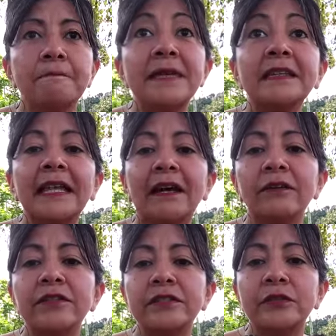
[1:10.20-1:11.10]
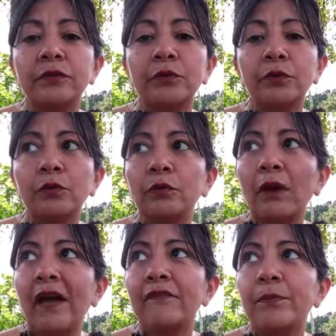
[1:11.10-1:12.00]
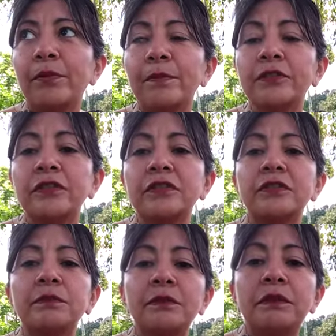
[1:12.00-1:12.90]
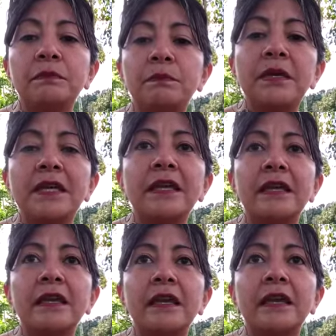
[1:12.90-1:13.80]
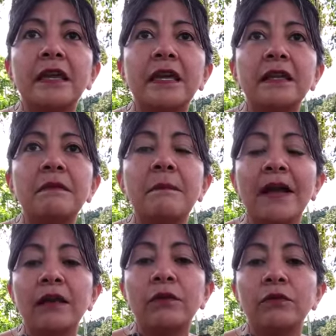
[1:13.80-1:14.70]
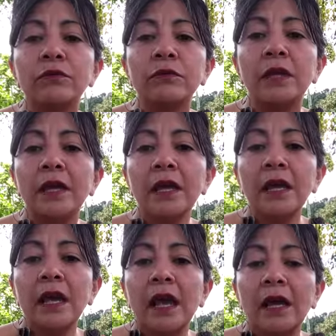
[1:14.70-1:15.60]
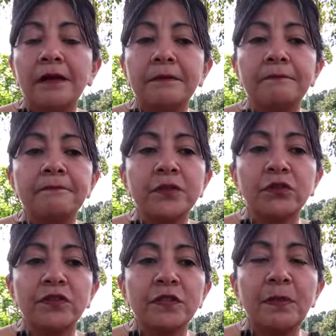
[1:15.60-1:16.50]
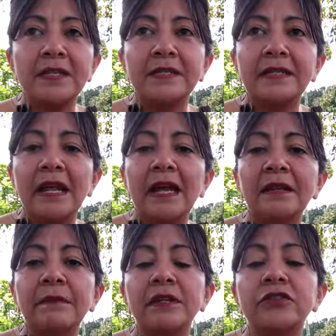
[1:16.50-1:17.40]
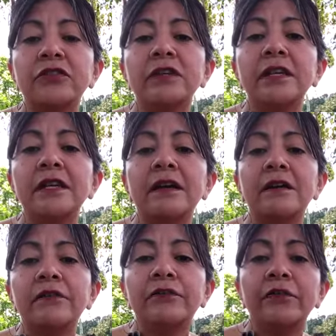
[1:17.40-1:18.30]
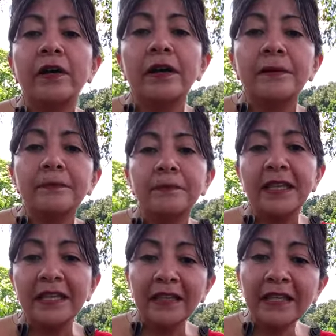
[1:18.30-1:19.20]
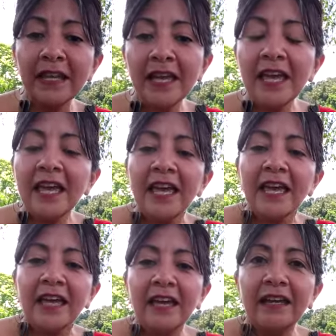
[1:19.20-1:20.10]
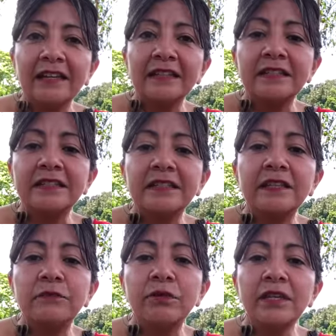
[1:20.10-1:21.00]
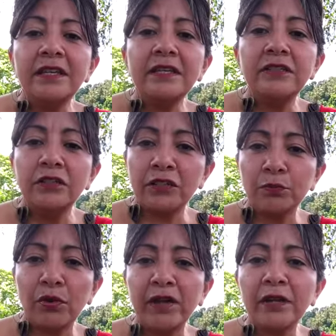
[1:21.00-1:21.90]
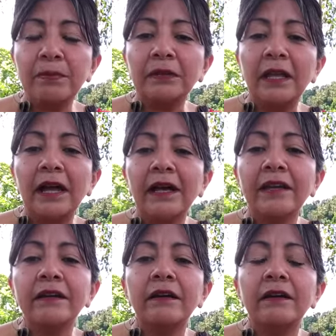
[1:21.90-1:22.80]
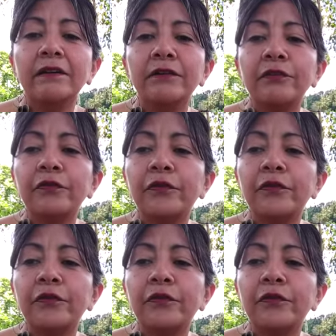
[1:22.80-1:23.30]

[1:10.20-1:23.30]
be allowed to have the permission to be in my own sort of space and on my journey of healing. And it really just brought up a lot of